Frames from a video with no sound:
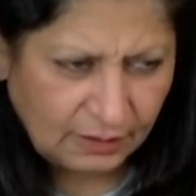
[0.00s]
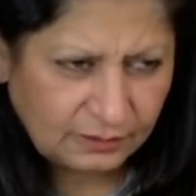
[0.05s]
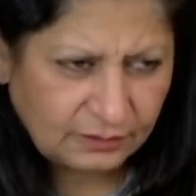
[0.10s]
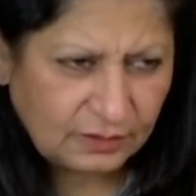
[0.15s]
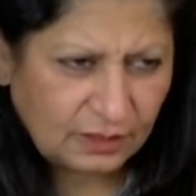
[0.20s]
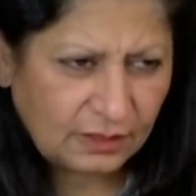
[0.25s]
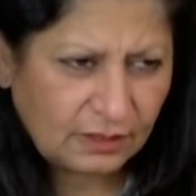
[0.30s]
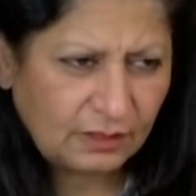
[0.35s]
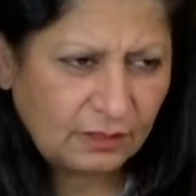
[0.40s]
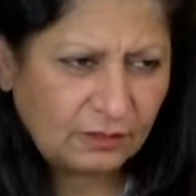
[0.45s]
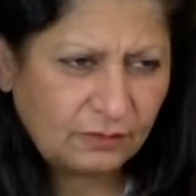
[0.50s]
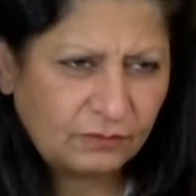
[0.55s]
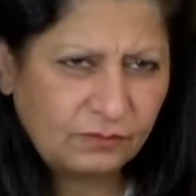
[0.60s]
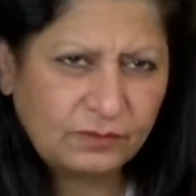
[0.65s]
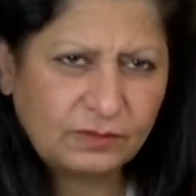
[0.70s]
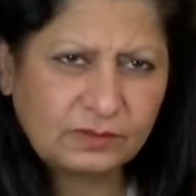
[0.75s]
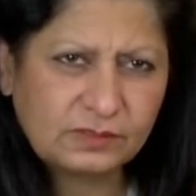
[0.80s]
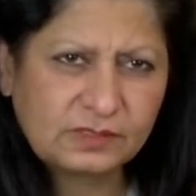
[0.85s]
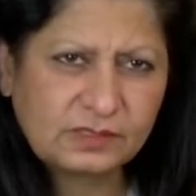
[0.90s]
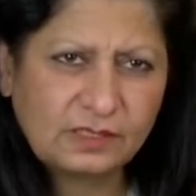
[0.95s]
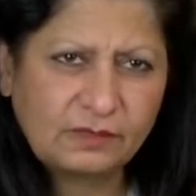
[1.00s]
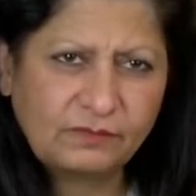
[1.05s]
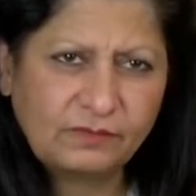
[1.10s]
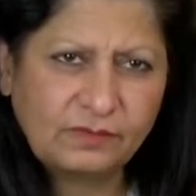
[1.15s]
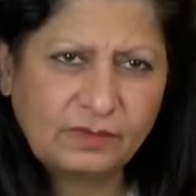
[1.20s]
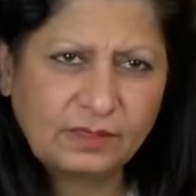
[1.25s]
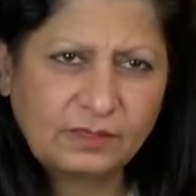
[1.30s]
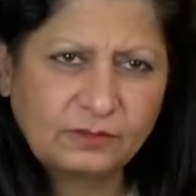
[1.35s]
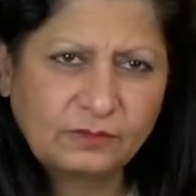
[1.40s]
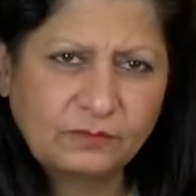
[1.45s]
take care of yourself
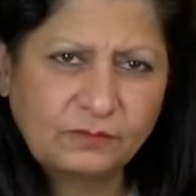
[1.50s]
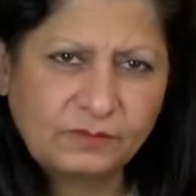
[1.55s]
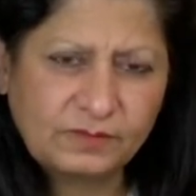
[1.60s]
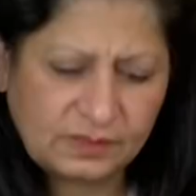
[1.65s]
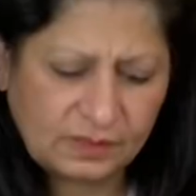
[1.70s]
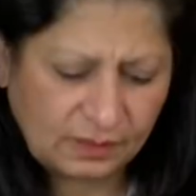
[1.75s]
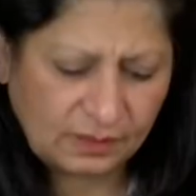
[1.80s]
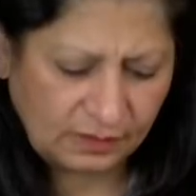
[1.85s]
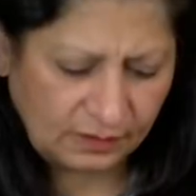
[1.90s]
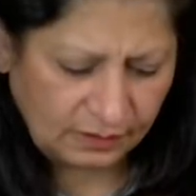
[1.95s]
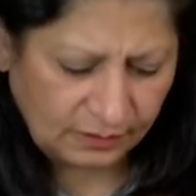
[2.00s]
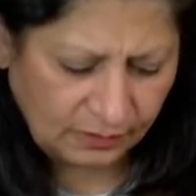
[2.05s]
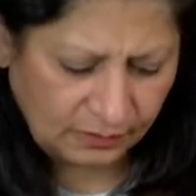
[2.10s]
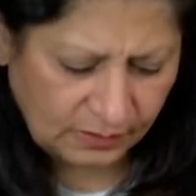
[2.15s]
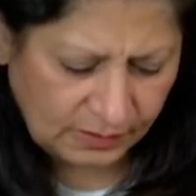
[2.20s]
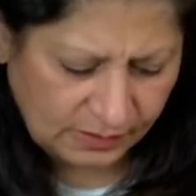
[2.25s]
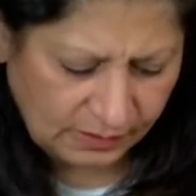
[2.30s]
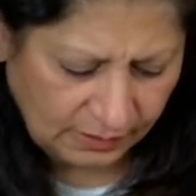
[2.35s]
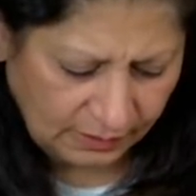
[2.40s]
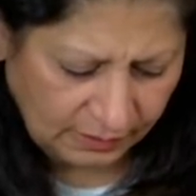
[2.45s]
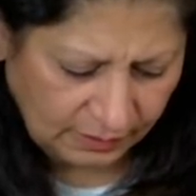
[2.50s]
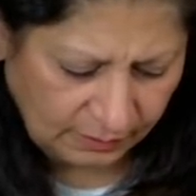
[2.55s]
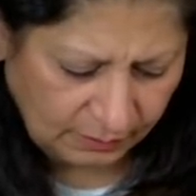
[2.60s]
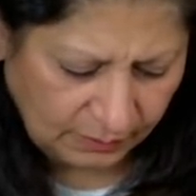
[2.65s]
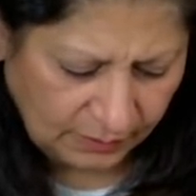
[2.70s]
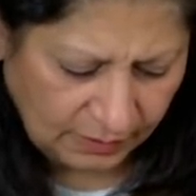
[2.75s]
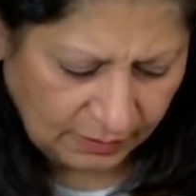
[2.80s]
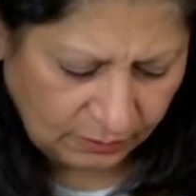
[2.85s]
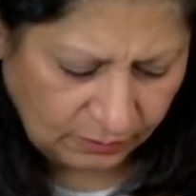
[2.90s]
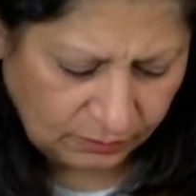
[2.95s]
like you know physically at this time
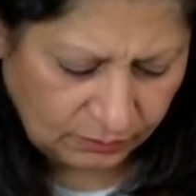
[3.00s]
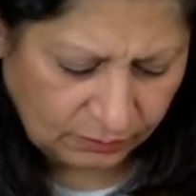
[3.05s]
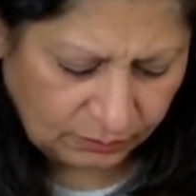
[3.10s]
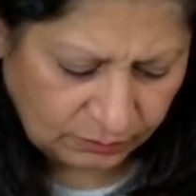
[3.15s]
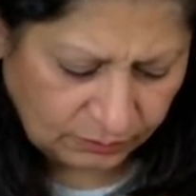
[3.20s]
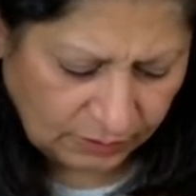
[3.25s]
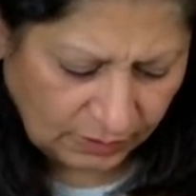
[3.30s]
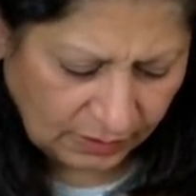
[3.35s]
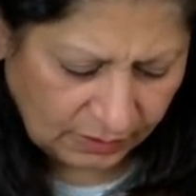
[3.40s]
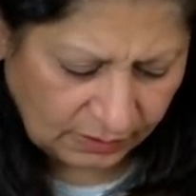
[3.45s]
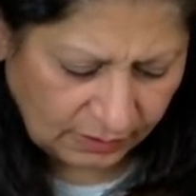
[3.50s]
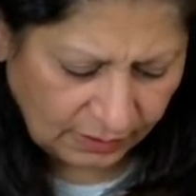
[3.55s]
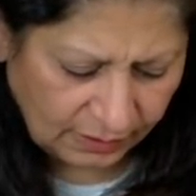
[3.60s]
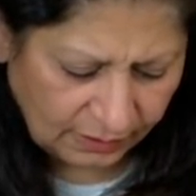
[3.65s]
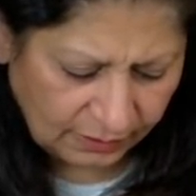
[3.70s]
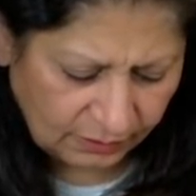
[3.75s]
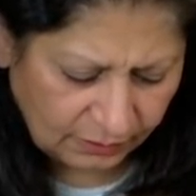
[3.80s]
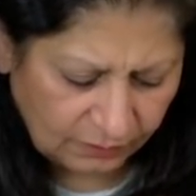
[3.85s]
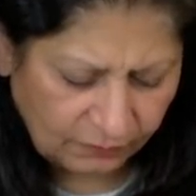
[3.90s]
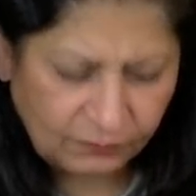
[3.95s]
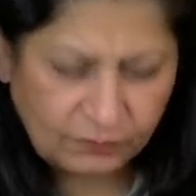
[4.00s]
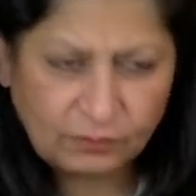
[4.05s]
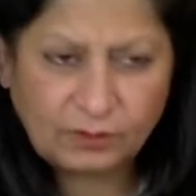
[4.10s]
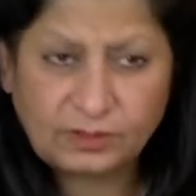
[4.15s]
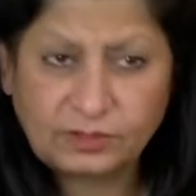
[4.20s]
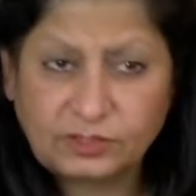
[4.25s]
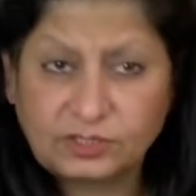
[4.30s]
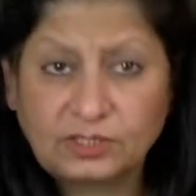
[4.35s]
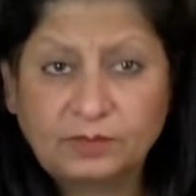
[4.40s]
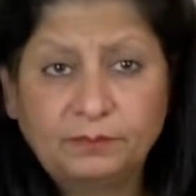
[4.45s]
like you know, do not like you know if you
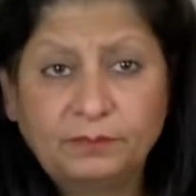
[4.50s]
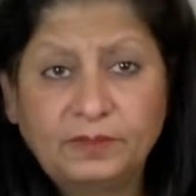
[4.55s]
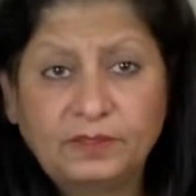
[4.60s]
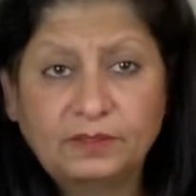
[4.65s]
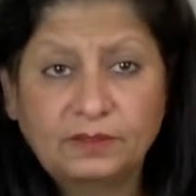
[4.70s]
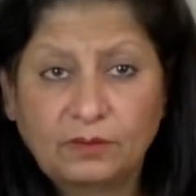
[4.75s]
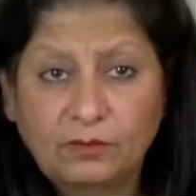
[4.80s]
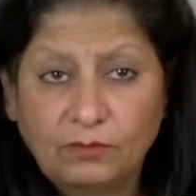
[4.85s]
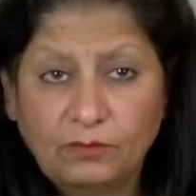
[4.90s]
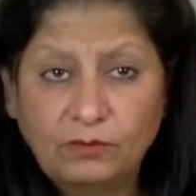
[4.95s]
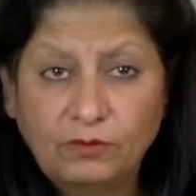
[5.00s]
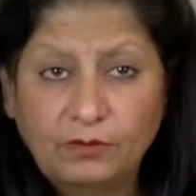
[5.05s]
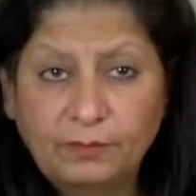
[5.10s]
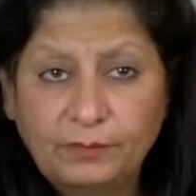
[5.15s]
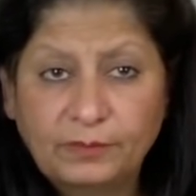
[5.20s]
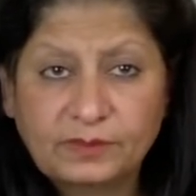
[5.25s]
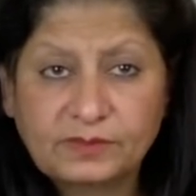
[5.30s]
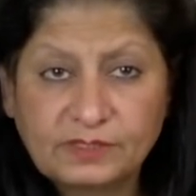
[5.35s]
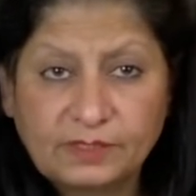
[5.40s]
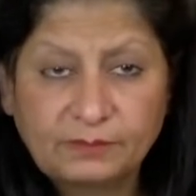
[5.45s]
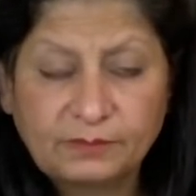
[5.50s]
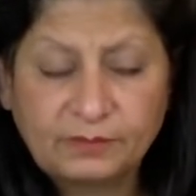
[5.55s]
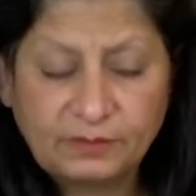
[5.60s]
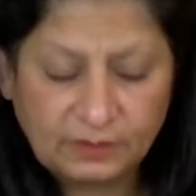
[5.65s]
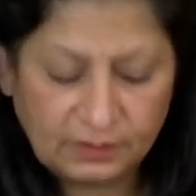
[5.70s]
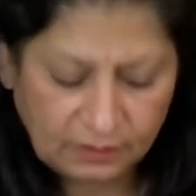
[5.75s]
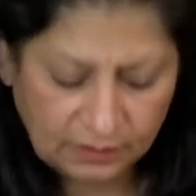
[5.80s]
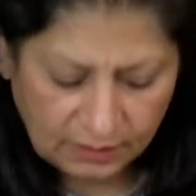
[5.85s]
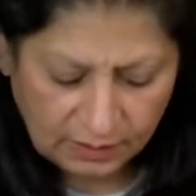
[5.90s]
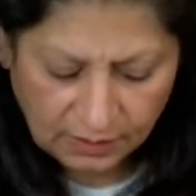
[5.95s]
are jumping the rope or
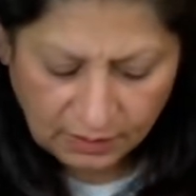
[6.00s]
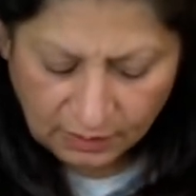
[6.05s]
something